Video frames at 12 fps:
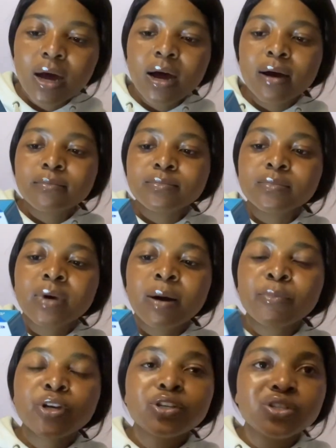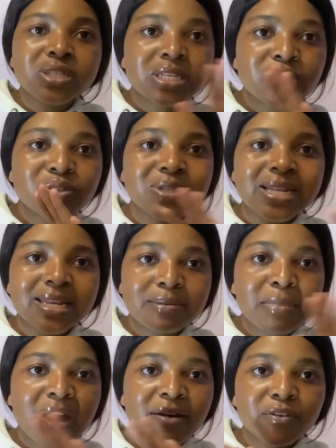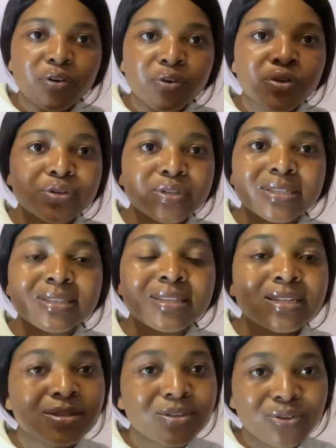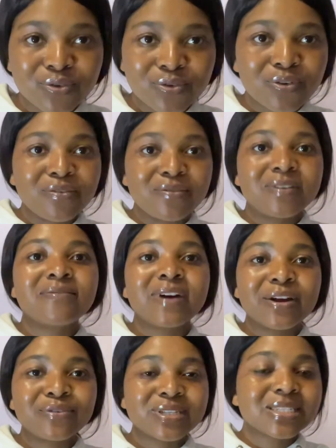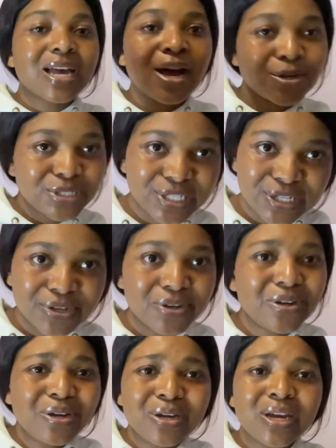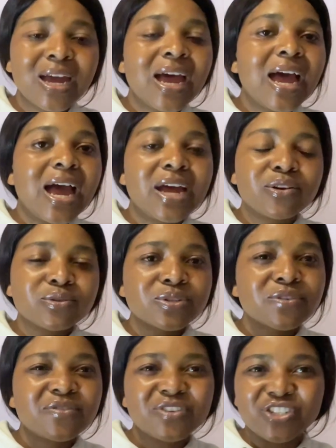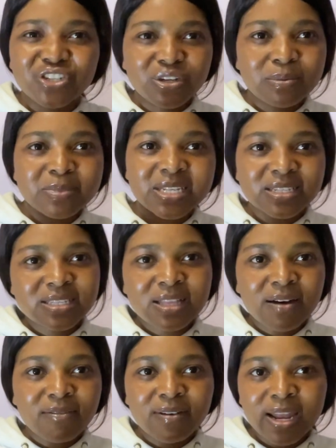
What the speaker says: I'm gonna use it to clean my phone because there's a new COVID virus out here, and also for germs and stuff.